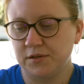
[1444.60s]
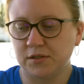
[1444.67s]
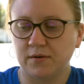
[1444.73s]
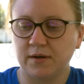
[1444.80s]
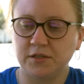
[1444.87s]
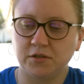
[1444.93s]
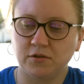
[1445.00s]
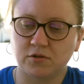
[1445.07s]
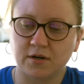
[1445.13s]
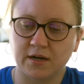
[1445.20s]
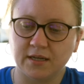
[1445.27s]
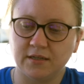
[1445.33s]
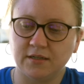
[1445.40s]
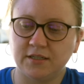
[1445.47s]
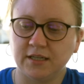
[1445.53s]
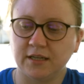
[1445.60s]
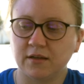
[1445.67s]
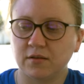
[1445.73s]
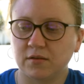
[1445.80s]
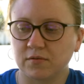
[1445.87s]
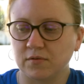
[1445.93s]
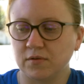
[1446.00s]
So as you try and
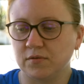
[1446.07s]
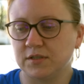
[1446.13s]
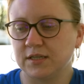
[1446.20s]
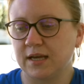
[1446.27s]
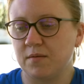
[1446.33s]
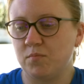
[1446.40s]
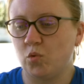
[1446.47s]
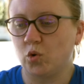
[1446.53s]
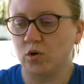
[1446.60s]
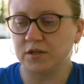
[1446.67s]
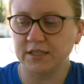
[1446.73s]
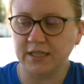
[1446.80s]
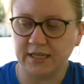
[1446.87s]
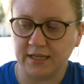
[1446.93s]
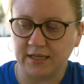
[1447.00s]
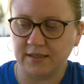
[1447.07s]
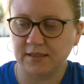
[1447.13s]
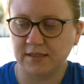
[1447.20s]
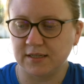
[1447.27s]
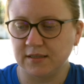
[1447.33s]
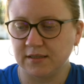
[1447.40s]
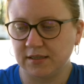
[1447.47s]
dig through to get more data
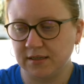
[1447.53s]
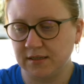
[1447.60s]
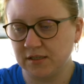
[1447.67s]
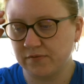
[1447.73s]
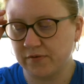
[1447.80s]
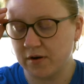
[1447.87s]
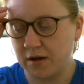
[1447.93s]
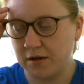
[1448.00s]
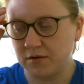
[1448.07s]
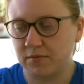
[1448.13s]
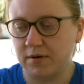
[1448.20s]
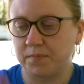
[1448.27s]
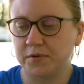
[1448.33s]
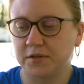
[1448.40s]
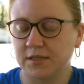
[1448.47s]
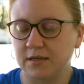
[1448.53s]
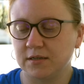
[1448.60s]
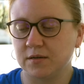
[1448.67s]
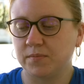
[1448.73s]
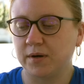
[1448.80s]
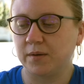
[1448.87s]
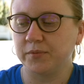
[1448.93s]
instances for
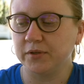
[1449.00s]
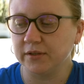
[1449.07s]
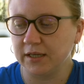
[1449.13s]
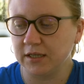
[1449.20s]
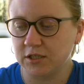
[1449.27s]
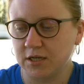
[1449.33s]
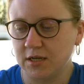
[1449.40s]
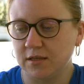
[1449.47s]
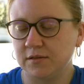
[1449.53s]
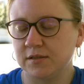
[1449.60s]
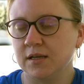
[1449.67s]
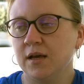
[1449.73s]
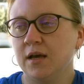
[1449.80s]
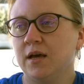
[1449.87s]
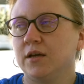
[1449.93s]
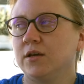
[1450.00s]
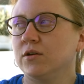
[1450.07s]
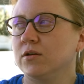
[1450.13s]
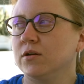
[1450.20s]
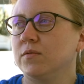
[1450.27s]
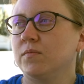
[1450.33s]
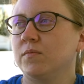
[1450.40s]
underrepresented populations,
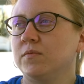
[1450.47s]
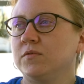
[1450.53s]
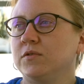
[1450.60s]
you're